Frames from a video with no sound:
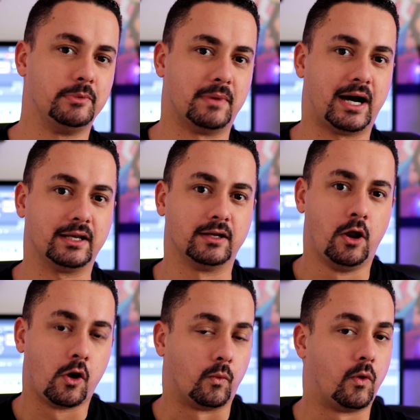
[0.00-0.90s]
in mind
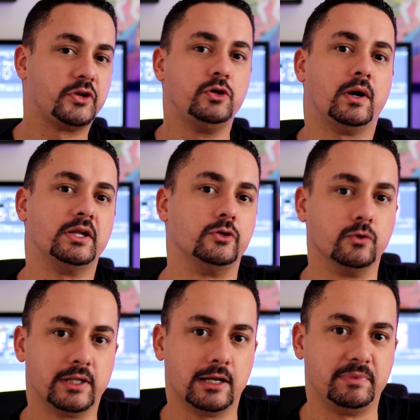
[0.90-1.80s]
what you want to
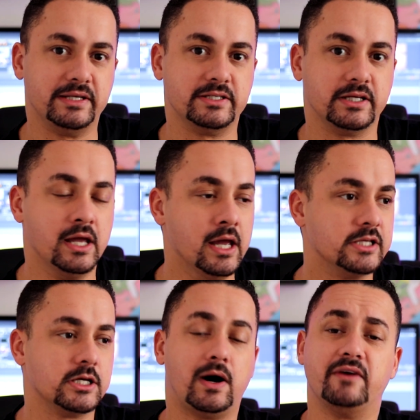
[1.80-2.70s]
do with that PC.
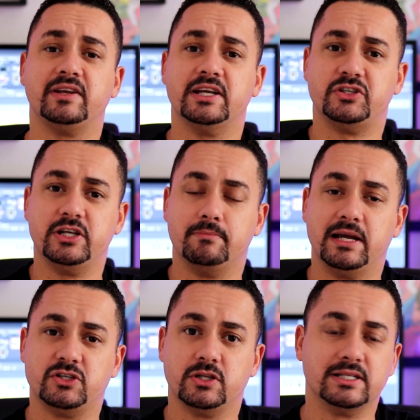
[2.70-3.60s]
So Avinash did
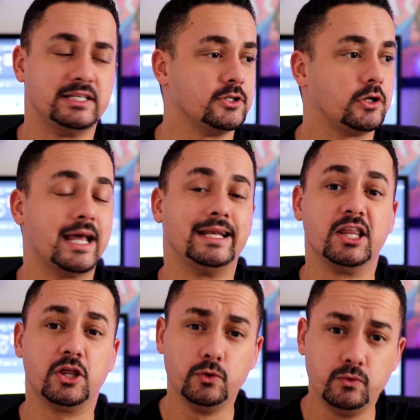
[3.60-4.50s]
mention this is not an
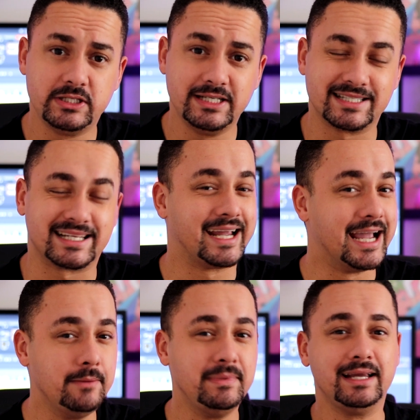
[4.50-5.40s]
enthusiast
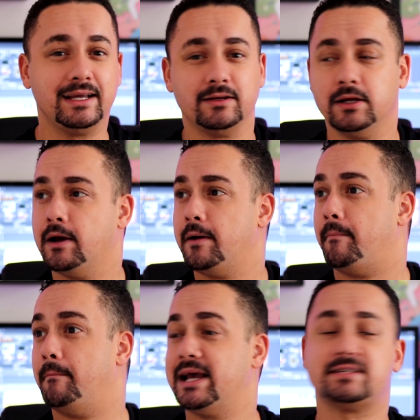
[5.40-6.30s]
gaming
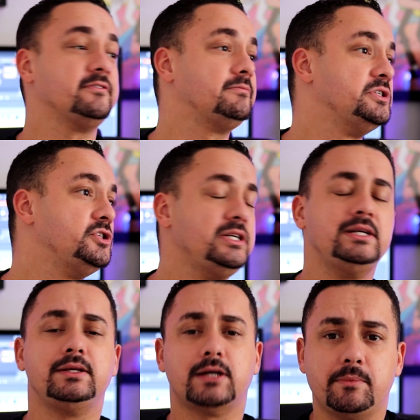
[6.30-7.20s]
massive
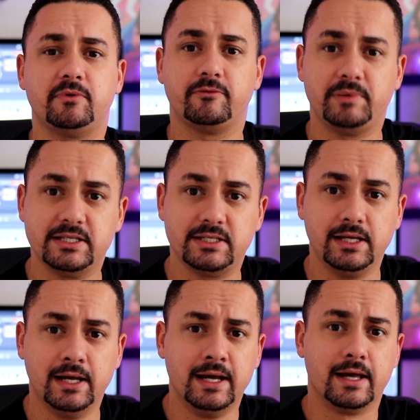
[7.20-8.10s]
machine type of
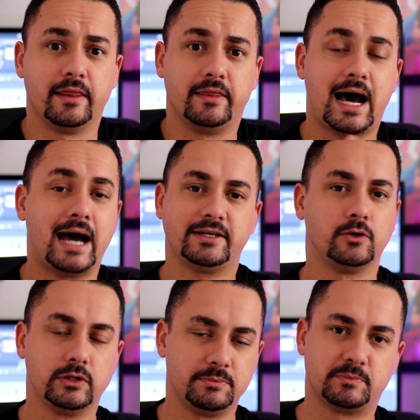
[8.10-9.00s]
PC. I
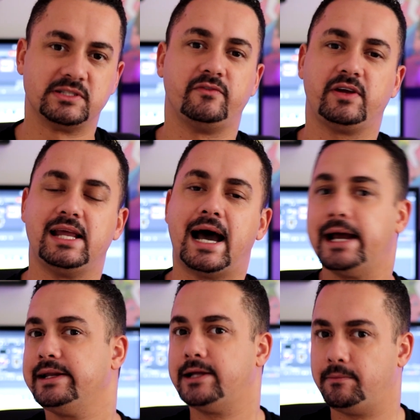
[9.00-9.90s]
told him specifically
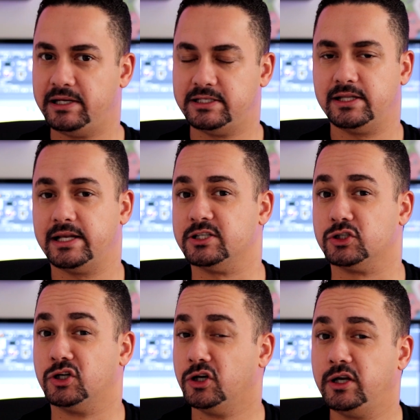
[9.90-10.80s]
I need a PC that is
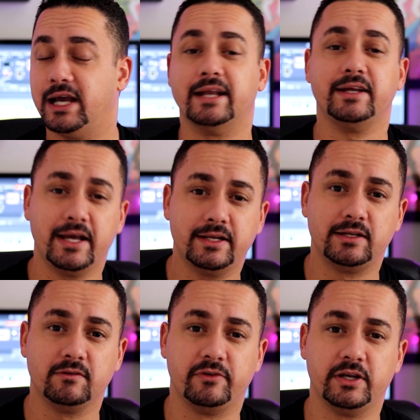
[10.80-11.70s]
good at
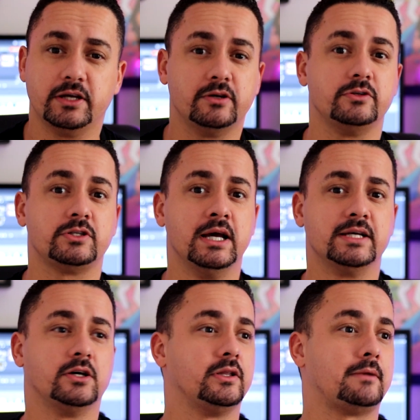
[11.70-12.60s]
editing videos
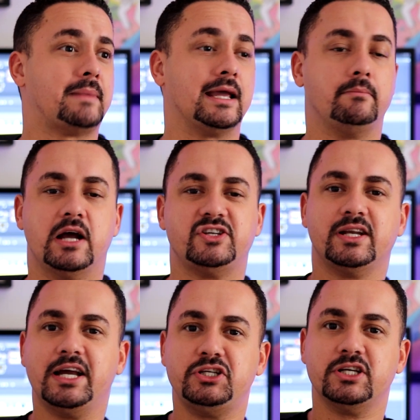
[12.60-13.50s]
so that my
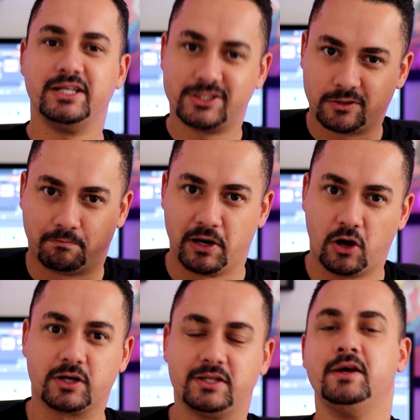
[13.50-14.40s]
imagination is not
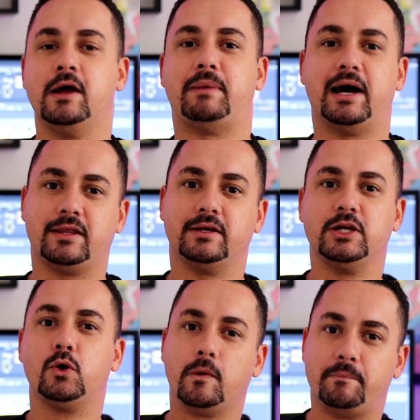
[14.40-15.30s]
blocked by the
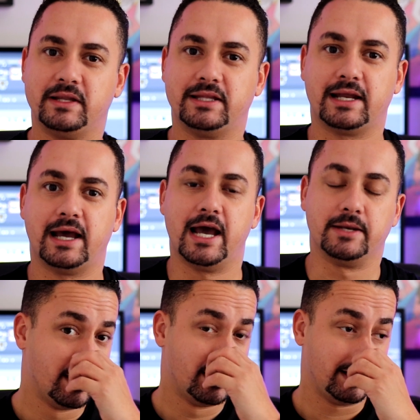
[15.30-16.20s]
equipment that I
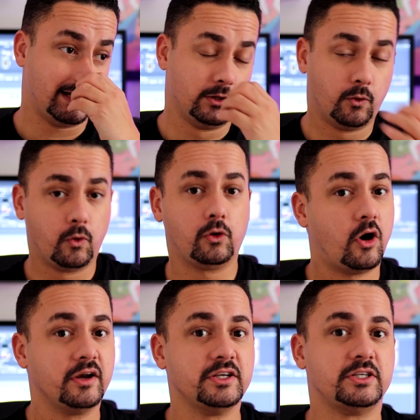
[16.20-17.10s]
had. In all
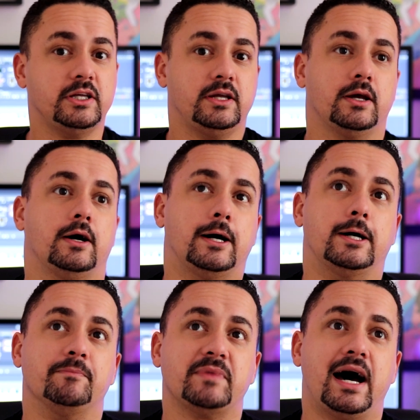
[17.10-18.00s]
honesty,
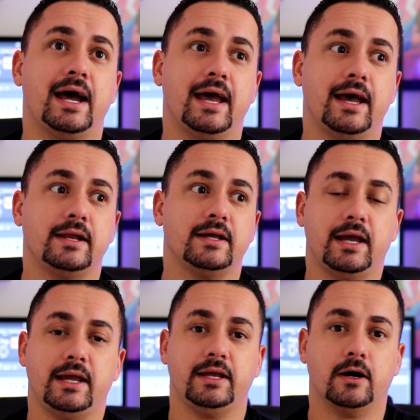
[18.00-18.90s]
I had
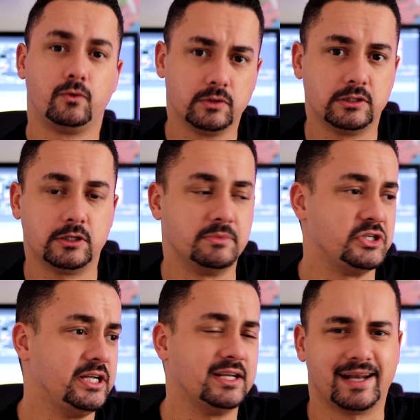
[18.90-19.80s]
a older
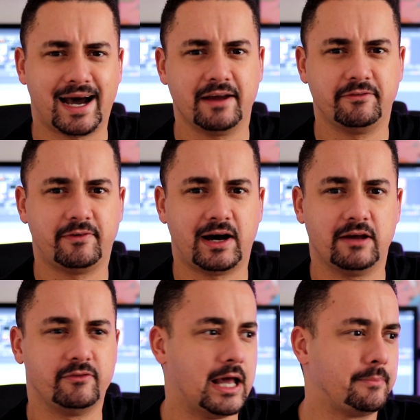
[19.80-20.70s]
machine, an
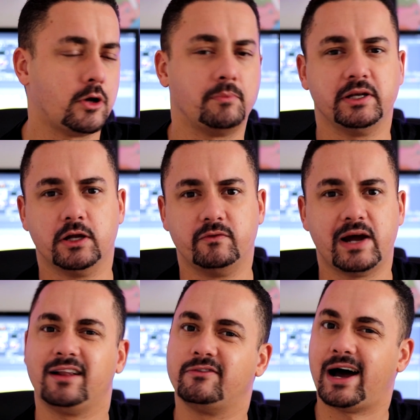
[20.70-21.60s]
i5 laptop, Lenovo
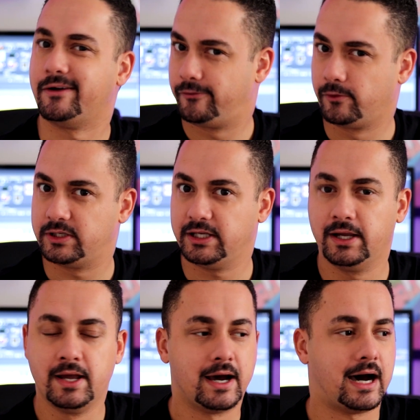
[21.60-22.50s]

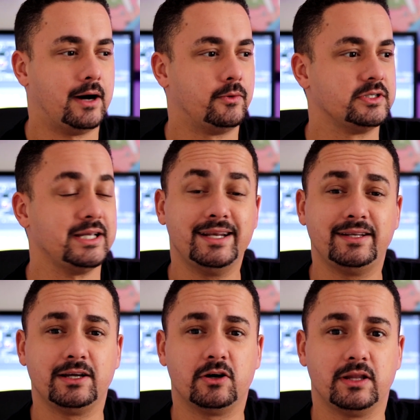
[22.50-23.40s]
L540. I was
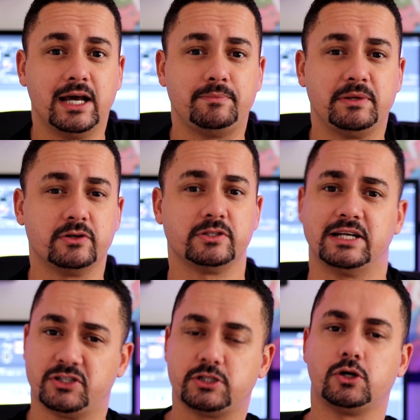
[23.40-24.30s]
editing on that because
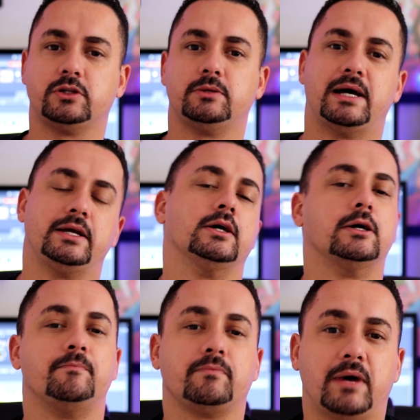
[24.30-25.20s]
I just started my
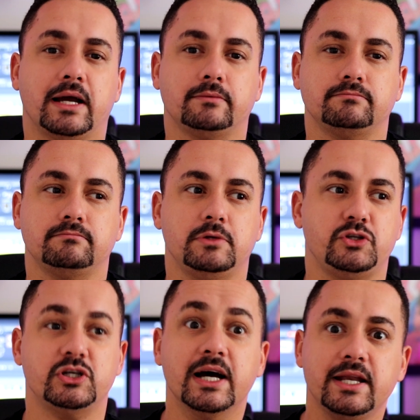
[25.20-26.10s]
my
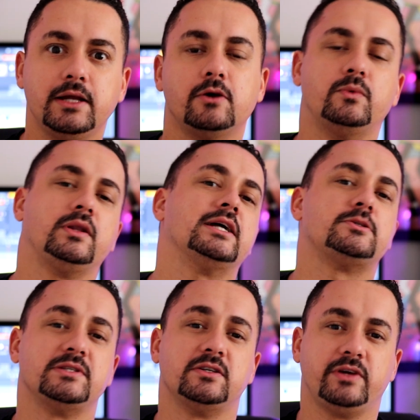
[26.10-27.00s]
journey with that
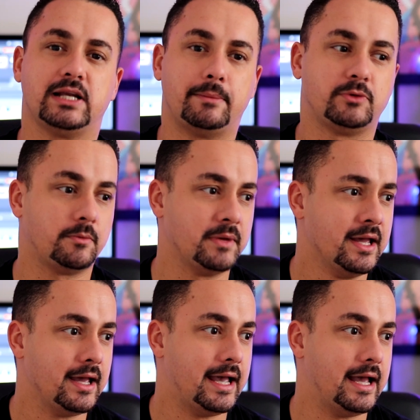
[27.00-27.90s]
specific laptop,
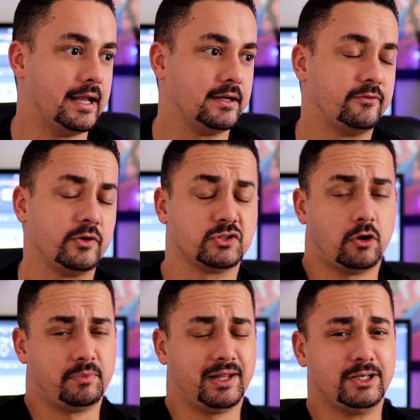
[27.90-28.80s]
and for
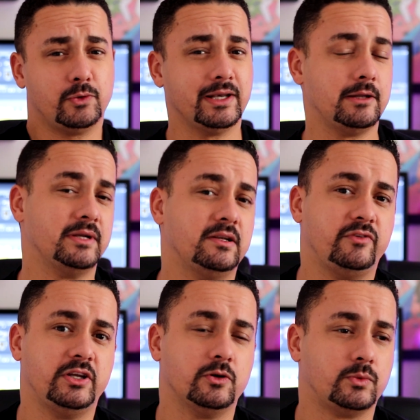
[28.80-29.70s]
example a 20-minute
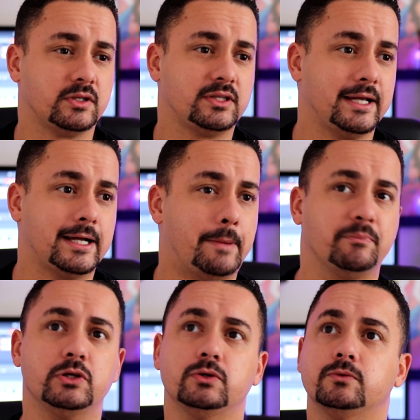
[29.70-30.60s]
video will take
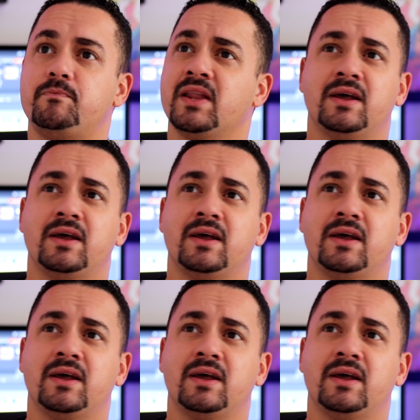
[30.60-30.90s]
up to